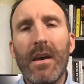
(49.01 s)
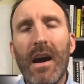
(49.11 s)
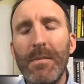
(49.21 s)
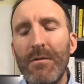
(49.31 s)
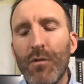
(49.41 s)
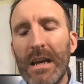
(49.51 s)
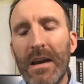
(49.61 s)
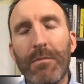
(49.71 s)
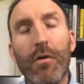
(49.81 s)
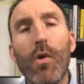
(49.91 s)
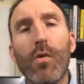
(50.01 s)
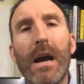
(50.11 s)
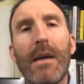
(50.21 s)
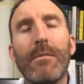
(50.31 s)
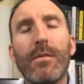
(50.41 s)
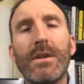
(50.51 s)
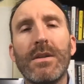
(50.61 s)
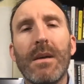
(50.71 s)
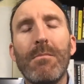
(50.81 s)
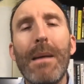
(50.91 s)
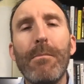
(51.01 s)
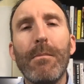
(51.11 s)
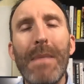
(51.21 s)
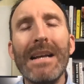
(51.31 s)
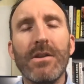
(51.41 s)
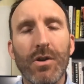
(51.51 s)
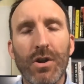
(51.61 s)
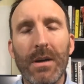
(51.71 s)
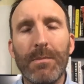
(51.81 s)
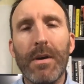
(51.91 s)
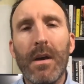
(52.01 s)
I've been running a program, which is a mentorship